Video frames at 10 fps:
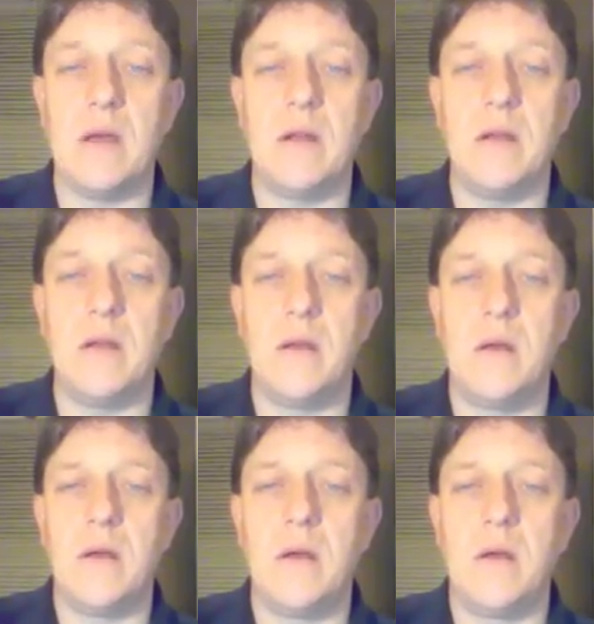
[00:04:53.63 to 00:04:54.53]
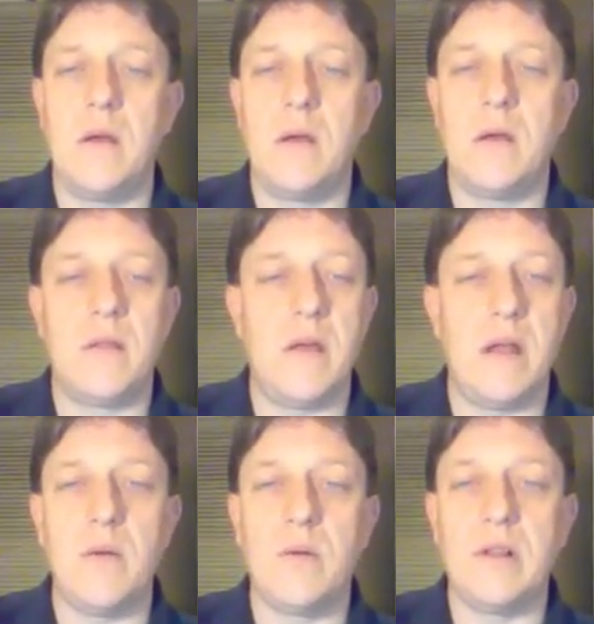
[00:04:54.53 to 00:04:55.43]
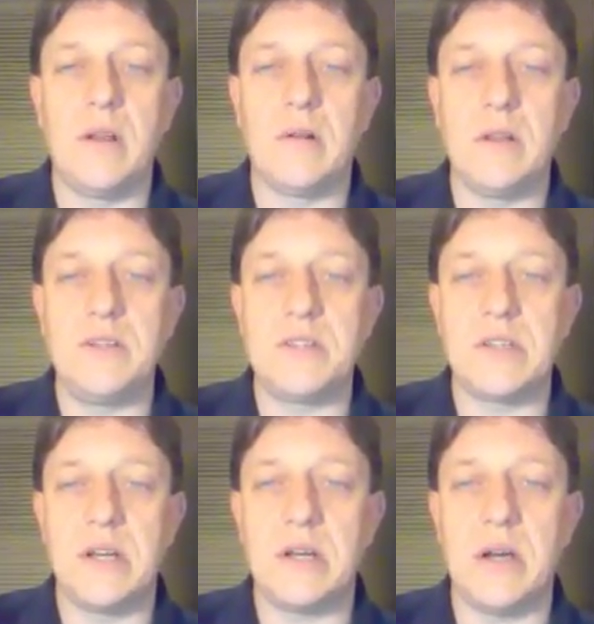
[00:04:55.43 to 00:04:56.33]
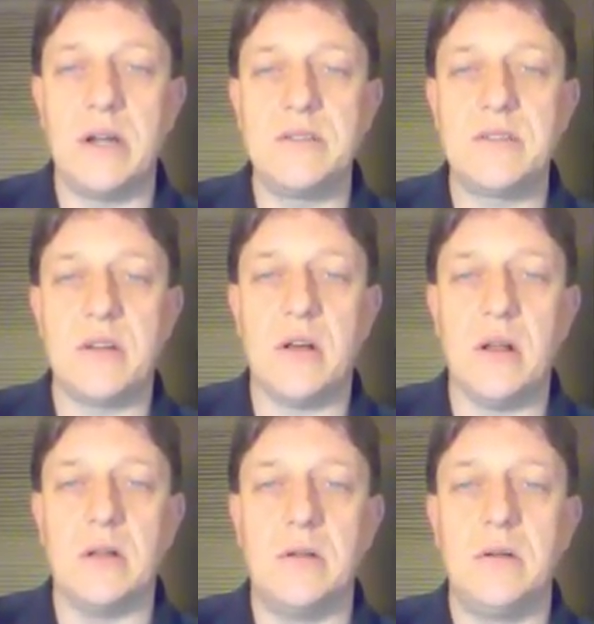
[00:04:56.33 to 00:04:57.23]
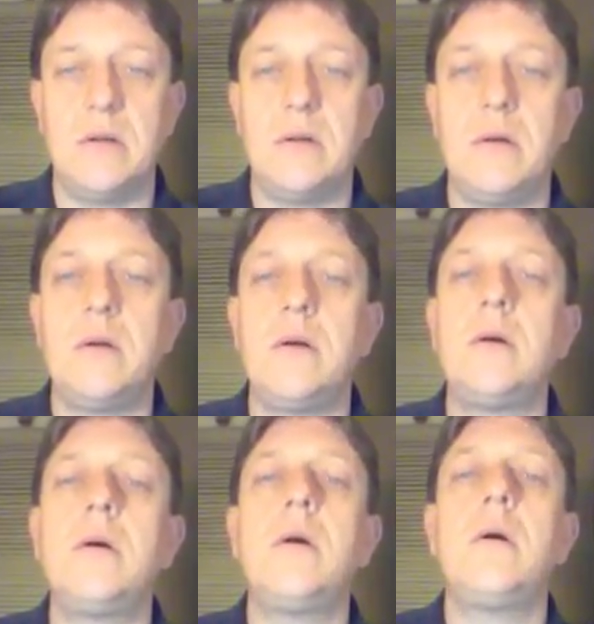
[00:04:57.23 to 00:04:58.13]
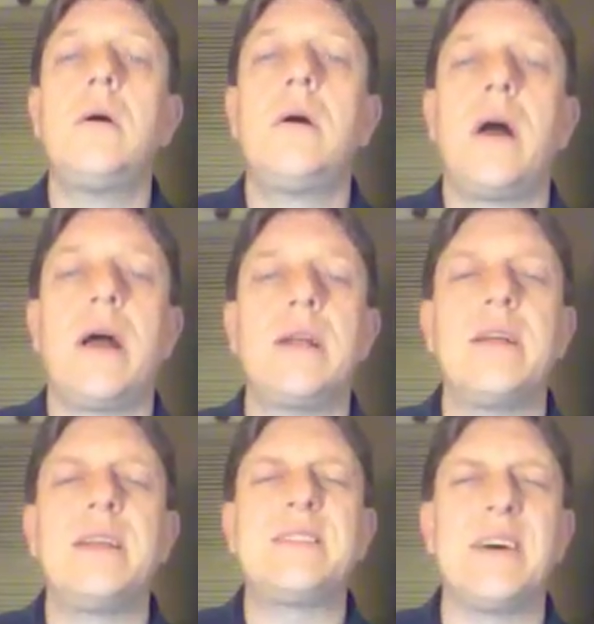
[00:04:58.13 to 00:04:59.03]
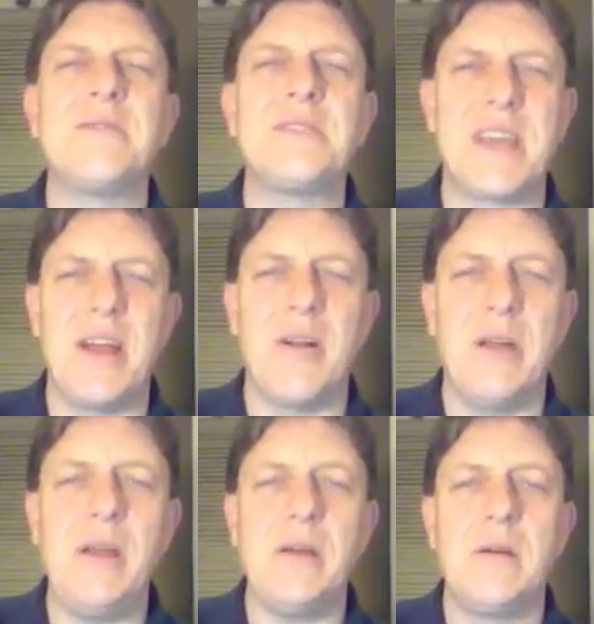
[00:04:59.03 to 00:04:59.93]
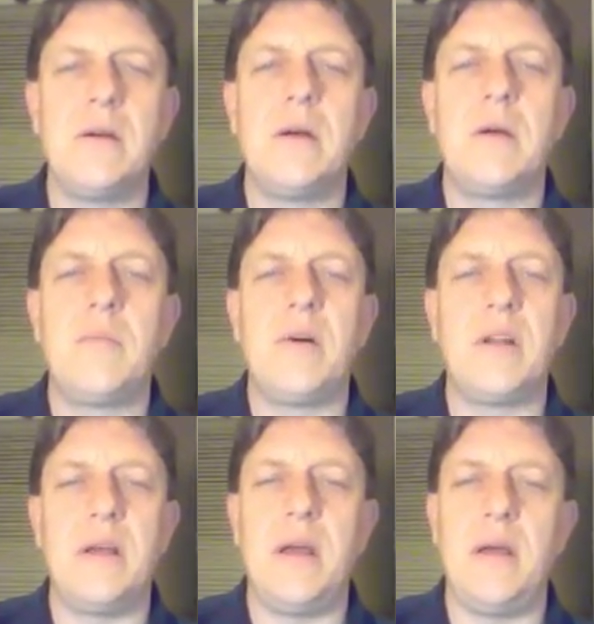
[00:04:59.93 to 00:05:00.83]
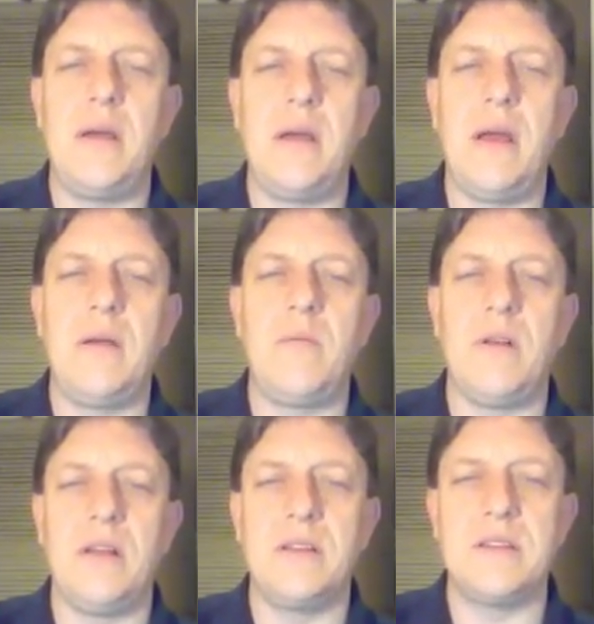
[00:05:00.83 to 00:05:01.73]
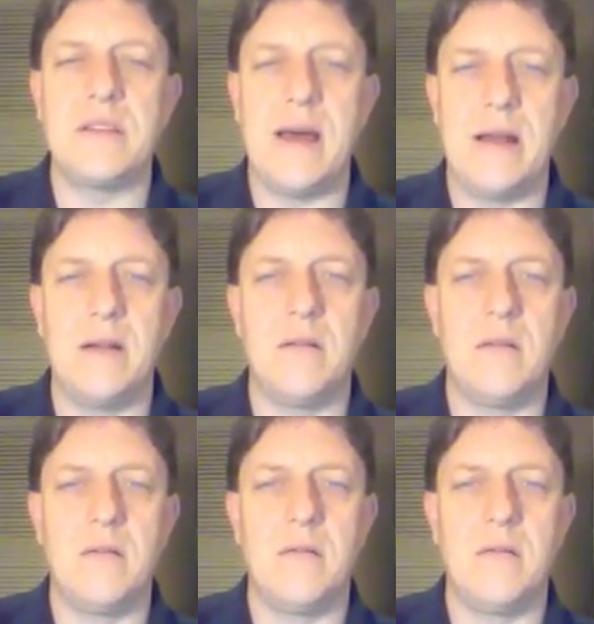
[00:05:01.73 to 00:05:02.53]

and then I would literally just click uninstall. And it sounds scary, but it really isn't that